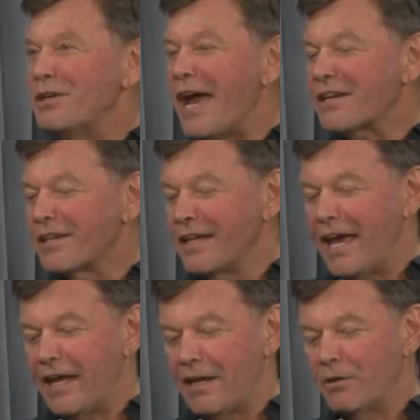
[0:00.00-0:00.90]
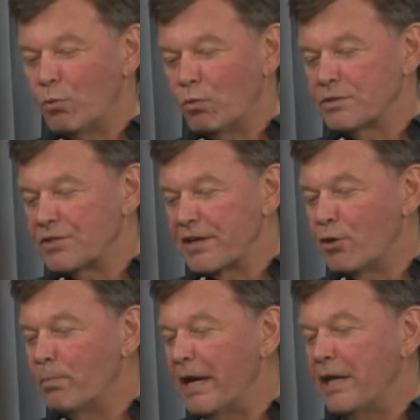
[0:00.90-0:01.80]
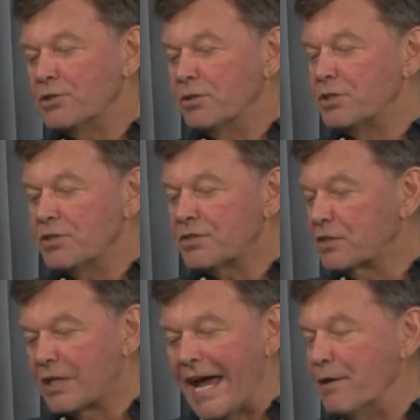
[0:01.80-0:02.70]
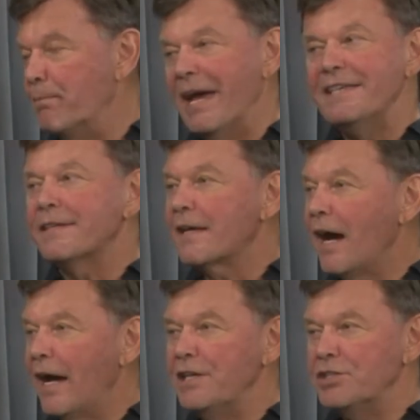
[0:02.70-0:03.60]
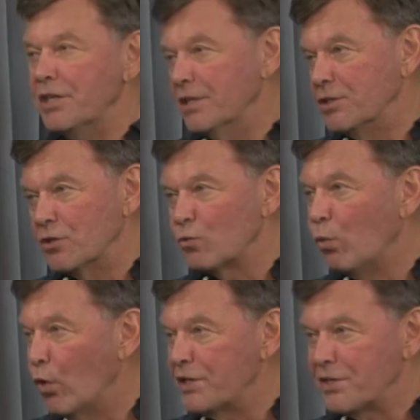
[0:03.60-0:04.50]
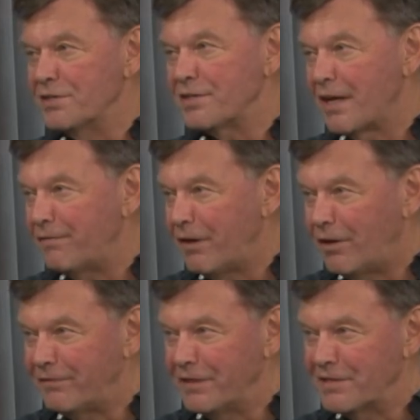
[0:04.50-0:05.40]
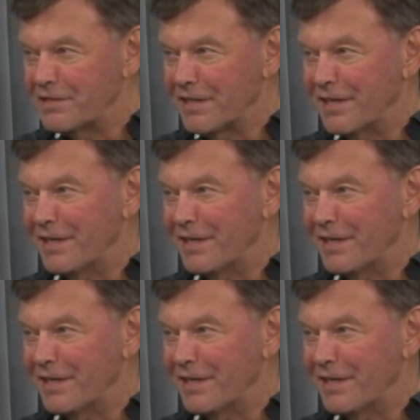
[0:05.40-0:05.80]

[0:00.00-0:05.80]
actually had a single page on just kind of basic hygiene of just washing stuff off in the sink